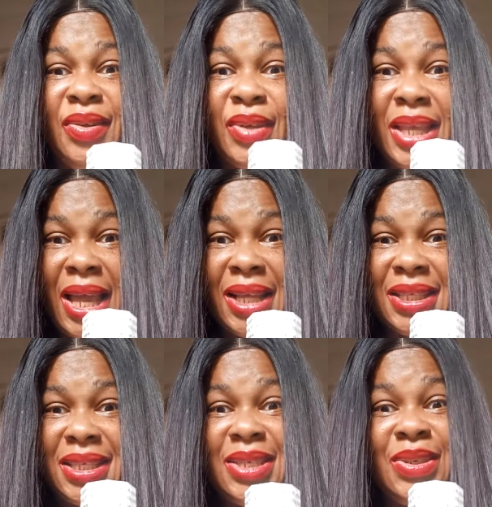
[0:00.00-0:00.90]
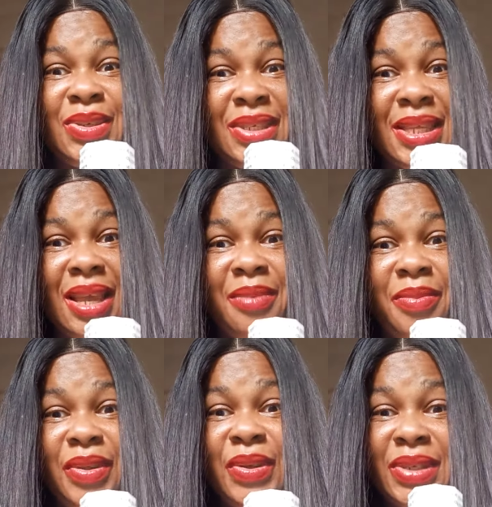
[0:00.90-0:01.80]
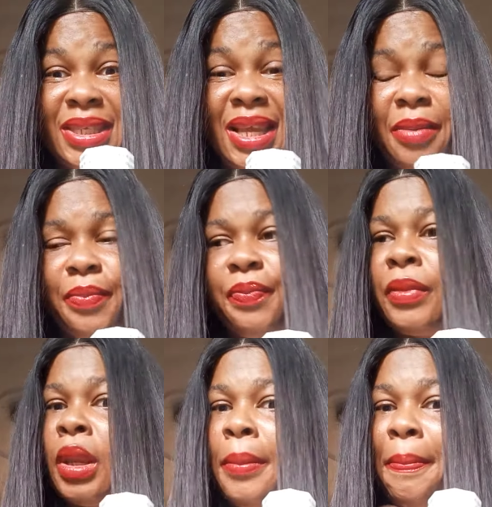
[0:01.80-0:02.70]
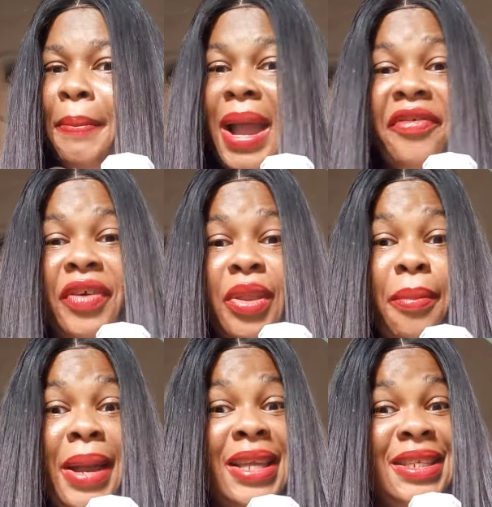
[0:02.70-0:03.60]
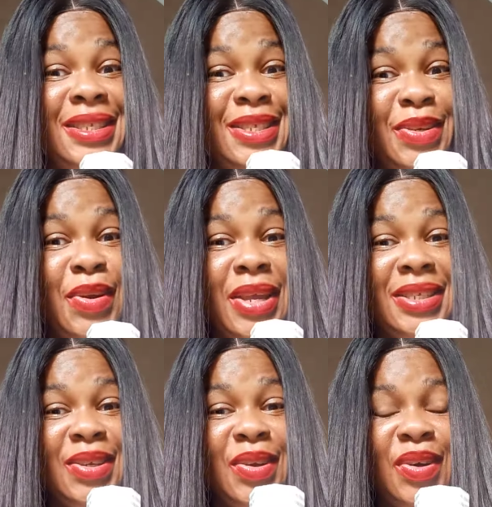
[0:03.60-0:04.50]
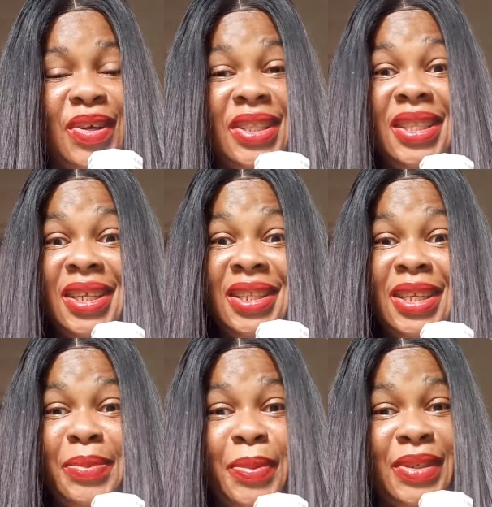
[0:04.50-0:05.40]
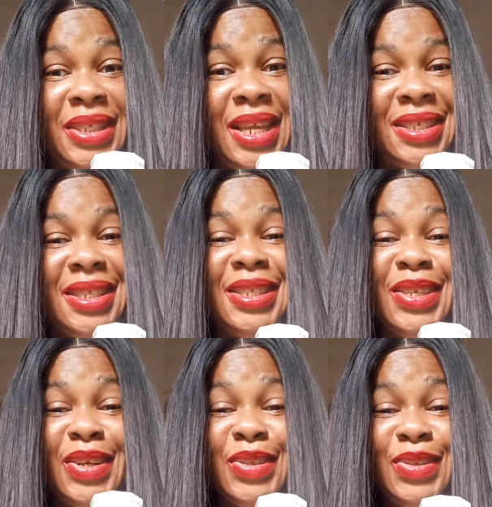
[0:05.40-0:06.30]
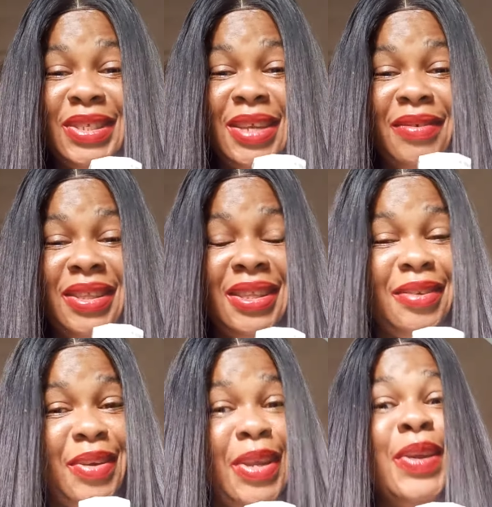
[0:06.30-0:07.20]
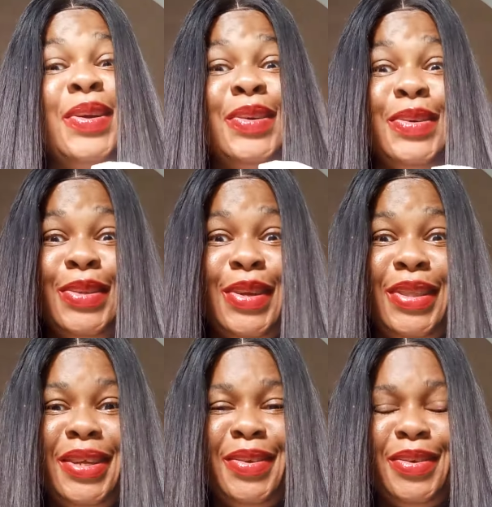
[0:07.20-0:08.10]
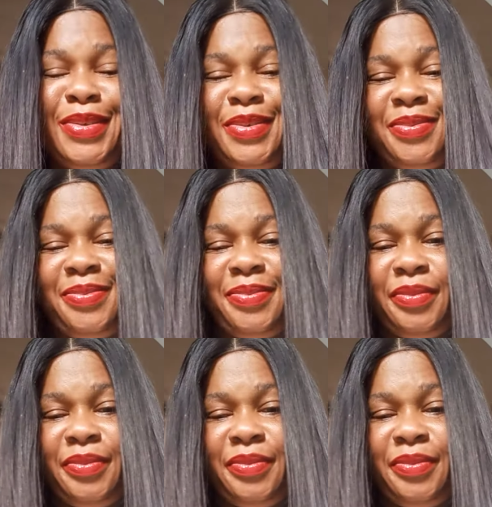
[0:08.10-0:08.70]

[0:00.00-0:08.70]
You get, use them. My phone number is 080-336-0273. Without their own.